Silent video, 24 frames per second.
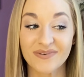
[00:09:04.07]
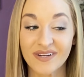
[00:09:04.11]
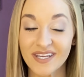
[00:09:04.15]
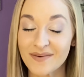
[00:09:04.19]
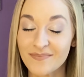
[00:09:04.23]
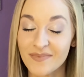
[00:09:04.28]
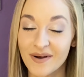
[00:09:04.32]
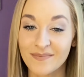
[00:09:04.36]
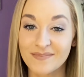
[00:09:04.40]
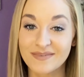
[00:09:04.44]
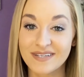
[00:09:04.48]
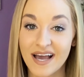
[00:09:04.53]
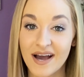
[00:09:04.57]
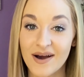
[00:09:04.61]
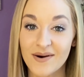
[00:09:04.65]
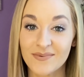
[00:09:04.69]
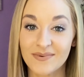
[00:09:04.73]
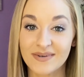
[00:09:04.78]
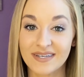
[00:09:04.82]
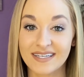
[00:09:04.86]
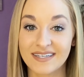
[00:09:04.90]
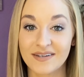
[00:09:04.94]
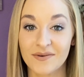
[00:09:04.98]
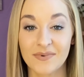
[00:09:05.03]
really bummed out
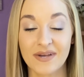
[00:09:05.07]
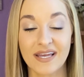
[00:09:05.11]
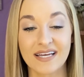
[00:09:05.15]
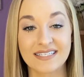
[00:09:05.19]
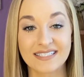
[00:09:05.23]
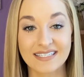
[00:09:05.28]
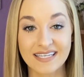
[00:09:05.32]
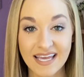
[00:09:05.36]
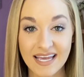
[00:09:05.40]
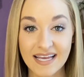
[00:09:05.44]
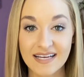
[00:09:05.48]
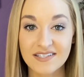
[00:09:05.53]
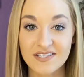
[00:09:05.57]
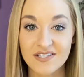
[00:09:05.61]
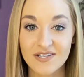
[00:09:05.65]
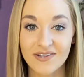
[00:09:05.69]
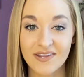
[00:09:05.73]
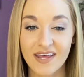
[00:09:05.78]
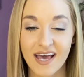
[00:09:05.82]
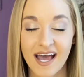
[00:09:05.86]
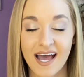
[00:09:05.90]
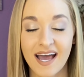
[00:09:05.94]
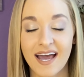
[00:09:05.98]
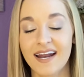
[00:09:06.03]
when we had to cancel
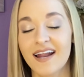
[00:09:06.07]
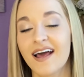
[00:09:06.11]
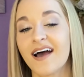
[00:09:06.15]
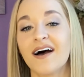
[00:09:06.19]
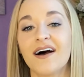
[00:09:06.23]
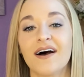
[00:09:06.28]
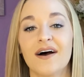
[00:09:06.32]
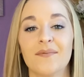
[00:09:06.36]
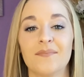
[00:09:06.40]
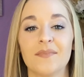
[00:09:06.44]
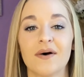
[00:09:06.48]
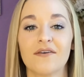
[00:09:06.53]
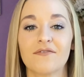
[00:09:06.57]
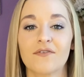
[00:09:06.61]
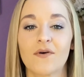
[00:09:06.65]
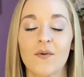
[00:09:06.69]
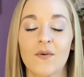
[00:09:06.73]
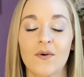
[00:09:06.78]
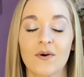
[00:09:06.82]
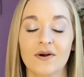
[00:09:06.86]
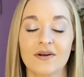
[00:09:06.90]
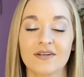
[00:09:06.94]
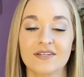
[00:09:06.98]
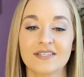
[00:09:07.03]
that. Um, of
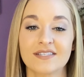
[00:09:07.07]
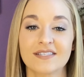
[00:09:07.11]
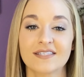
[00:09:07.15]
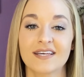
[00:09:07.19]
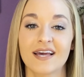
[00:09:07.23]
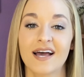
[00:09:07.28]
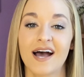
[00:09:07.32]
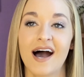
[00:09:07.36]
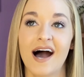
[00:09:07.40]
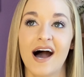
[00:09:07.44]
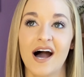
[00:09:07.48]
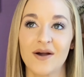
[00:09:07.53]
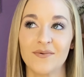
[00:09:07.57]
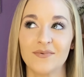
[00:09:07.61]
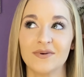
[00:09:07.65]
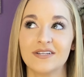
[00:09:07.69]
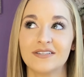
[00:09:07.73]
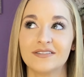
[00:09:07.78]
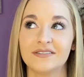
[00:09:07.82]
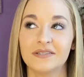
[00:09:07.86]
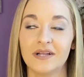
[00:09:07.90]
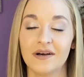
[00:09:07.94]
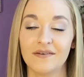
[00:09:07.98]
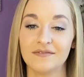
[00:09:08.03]
course, I would
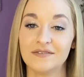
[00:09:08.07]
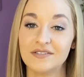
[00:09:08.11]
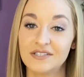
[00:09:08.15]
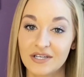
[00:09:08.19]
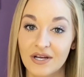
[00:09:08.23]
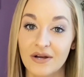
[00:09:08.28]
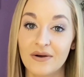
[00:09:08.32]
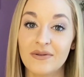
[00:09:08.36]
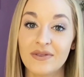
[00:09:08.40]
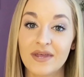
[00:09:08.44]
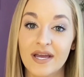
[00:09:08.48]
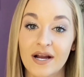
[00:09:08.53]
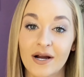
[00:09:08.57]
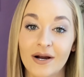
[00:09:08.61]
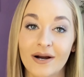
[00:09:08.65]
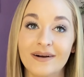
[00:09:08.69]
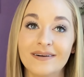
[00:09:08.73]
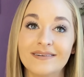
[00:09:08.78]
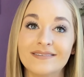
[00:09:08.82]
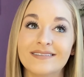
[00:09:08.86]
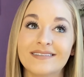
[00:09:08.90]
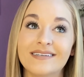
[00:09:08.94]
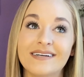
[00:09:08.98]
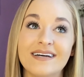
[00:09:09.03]
love to go
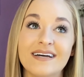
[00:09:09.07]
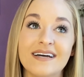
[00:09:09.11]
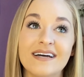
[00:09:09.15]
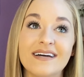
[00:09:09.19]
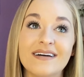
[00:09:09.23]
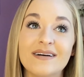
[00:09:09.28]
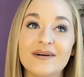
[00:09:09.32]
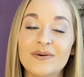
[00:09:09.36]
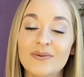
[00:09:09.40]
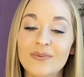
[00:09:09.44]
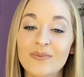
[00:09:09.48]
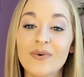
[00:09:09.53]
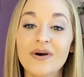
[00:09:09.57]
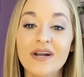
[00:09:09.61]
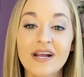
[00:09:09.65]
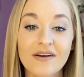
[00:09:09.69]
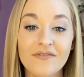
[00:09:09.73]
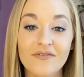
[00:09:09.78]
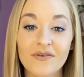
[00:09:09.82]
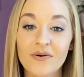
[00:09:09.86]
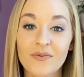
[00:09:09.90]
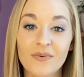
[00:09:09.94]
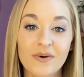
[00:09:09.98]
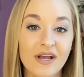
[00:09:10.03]
there
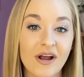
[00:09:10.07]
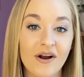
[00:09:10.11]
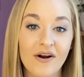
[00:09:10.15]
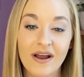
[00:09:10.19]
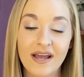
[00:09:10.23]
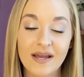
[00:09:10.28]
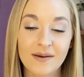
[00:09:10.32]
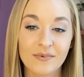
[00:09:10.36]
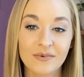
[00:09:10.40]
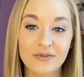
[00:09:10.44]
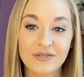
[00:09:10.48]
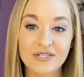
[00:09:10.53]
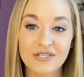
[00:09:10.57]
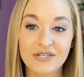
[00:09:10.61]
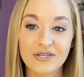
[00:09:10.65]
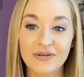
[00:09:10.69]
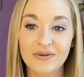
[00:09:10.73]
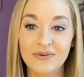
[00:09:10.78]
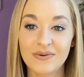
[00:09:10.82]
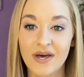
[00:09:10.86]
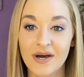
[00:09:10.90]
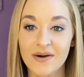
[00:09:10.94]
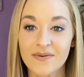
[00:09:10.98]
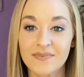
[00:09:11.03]
whenever we are able
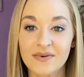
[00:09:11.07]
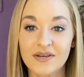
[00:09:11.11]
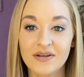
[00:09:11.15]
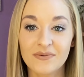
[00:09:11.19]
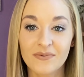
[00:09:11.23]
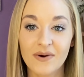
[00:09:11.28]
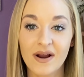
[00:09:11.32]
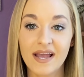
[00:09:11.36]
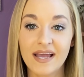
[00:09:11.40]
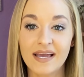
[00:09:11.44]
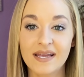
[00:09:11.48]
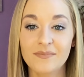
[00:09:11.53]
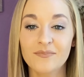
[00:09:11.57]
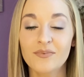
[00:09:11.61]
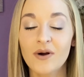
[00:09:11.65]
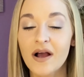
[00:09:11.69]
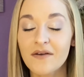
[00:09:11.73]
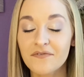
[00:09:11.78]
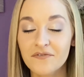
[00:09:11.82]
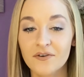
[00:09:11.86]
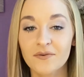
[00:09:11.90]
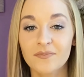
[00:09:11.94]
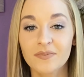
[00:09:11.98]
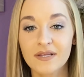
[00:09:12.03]
to. That would be great,
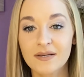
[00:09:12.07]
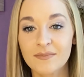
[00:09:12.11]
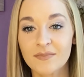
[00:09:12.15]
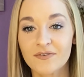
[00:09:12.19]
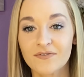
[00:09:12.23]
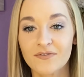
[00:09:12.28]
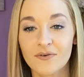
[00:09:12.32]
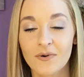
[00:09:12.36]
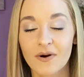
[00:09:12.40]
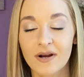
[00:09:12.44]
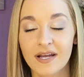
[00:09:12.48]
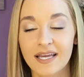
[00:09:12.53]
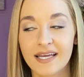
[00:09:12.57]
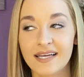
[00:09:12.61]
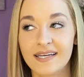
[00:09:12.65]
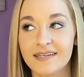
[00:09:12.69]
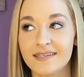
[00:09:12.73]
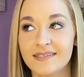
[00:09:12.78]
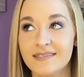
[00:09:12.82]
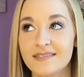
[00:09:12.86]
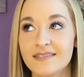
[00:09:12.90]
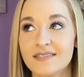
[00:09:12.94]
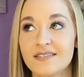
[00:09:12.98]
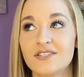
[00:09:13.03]
preferably before
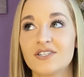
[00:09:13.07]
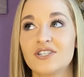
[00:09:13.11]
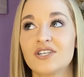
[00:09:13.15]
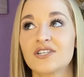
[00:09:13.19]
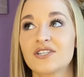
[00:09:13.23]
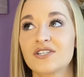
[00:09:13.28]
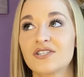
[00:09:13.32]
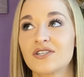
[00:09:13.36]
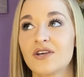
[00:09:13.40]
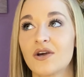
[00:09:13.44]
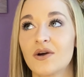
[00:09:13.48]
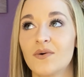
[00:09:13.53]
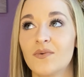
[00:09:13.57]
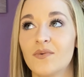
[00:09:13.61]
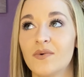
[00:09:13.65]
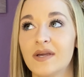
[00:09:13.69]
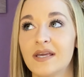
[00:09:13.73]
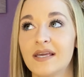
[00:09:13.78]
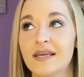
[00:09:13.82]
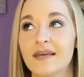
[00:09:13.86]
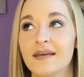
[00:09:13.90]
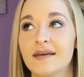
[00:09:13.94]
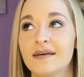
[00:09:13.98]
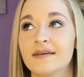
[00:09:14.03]
kids, just so
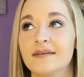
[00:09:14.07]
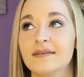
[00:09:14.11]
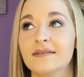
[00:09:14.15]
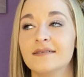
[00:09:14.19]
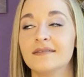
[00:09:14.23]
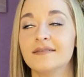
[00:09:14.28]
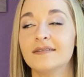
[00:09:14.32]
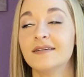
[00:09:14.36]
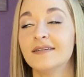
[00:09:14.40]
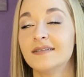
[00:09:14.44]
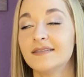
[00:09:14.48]
we could